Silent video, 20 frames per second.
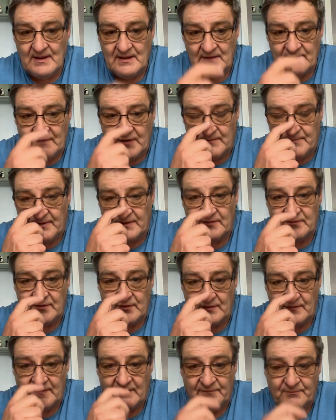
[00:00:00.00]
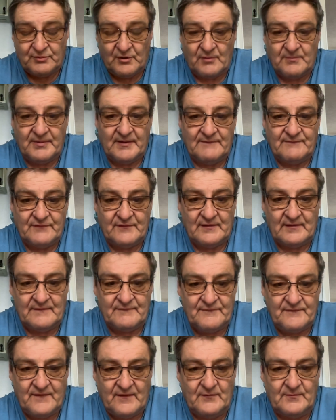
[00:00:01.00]
I've only been doing this properly for a
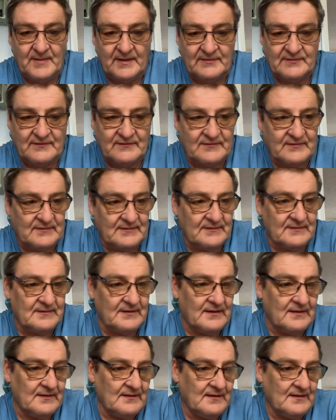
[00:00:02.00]
few months, and